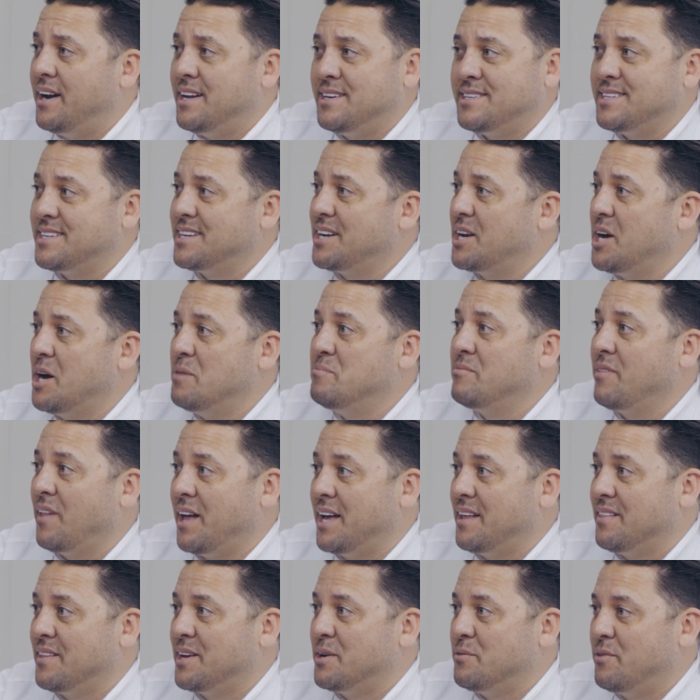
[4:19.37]
It didn't come
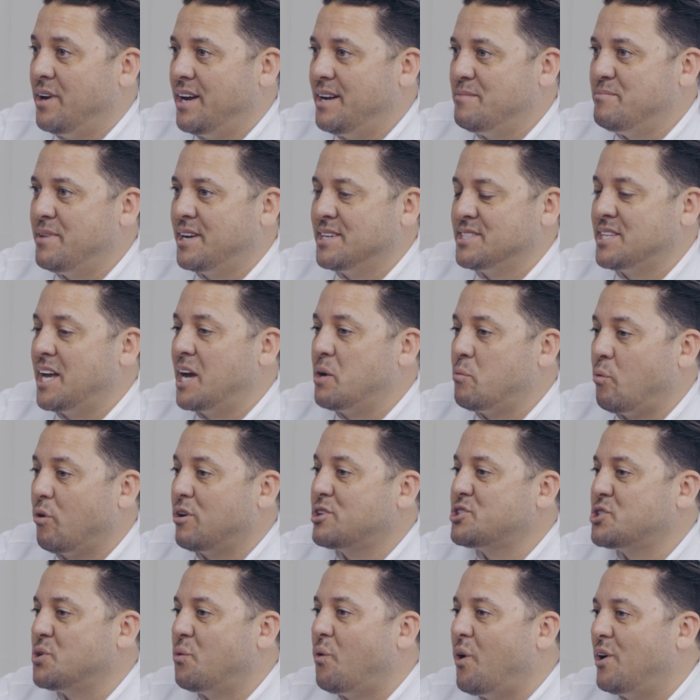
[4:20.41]
lightly, right? Because I worked
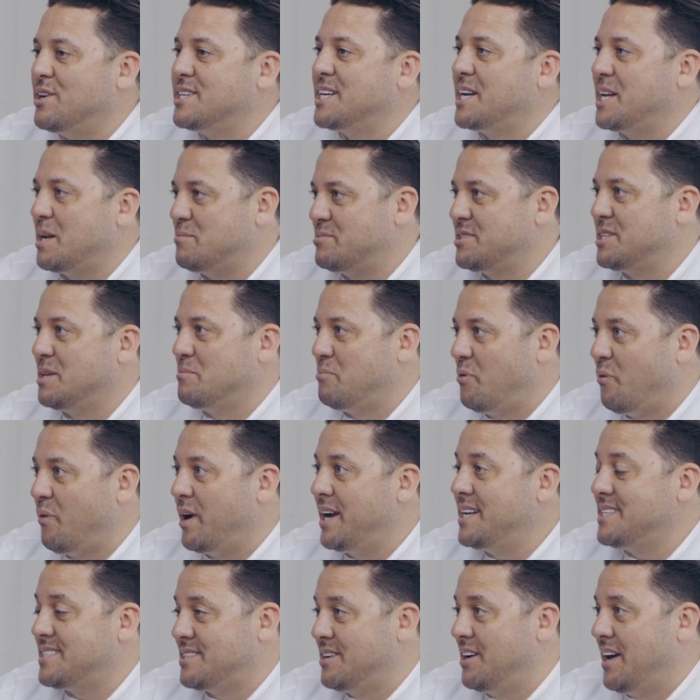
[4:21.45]
so hard to get up to the
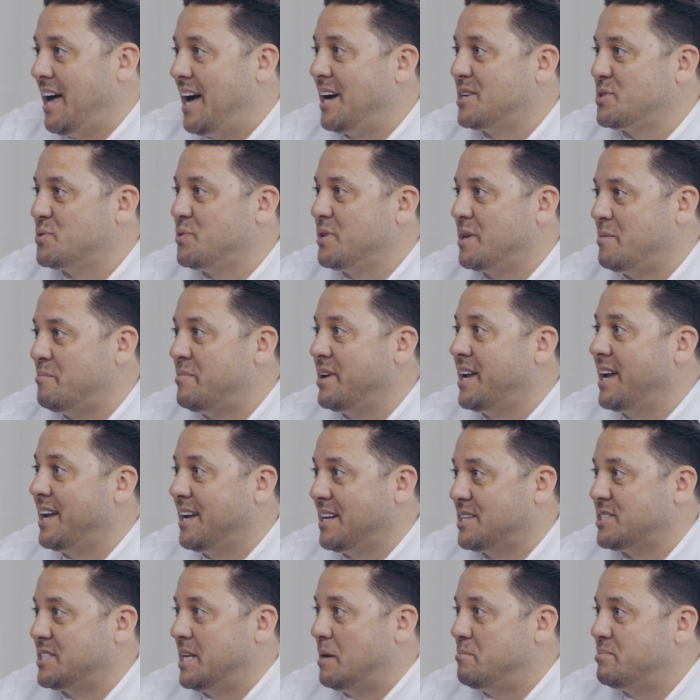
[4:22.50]
point to actually being
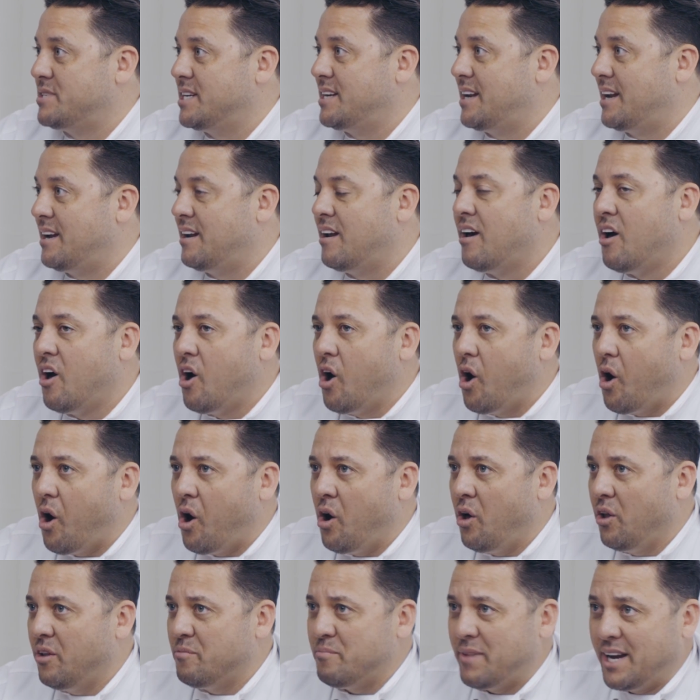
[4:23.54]
accepted, and
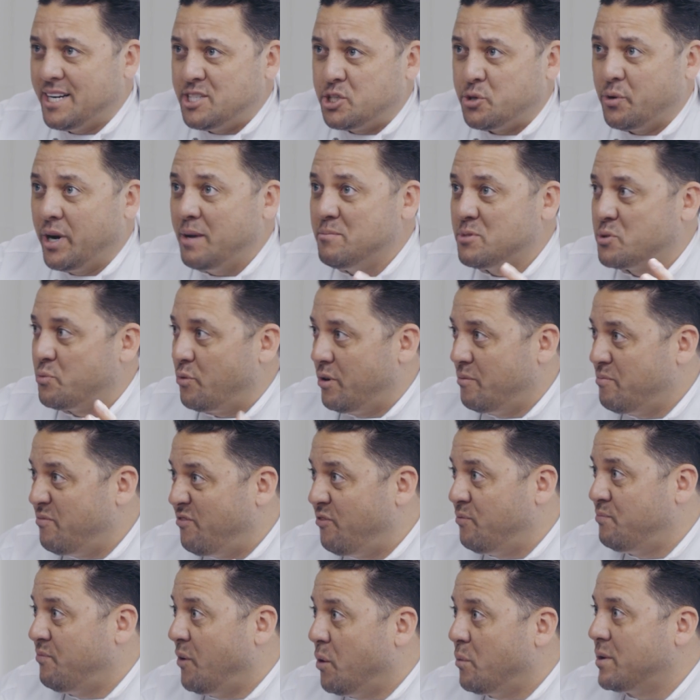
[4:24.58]
all of my dreams were
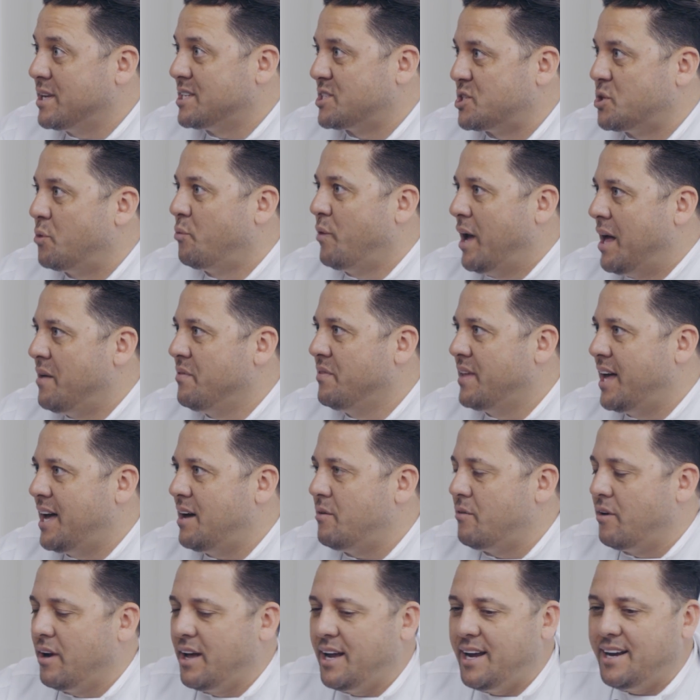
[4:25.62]
focused around
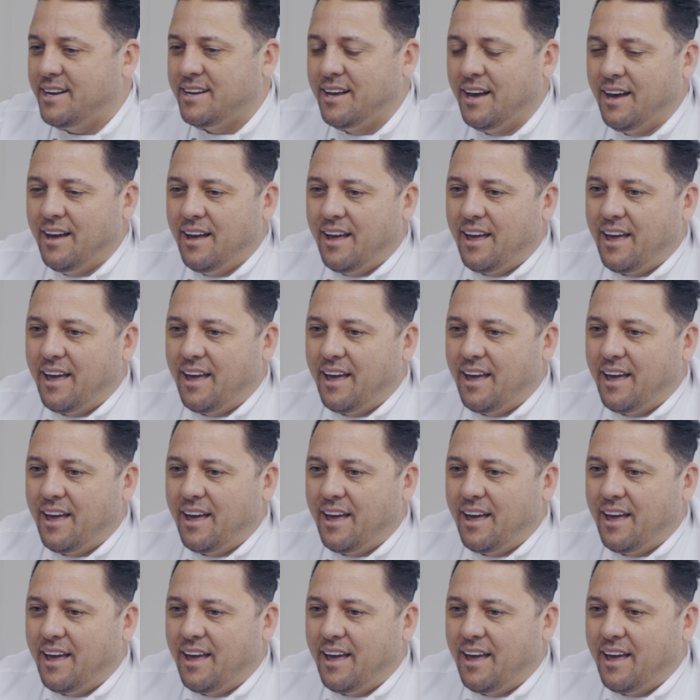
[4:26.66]
that, right?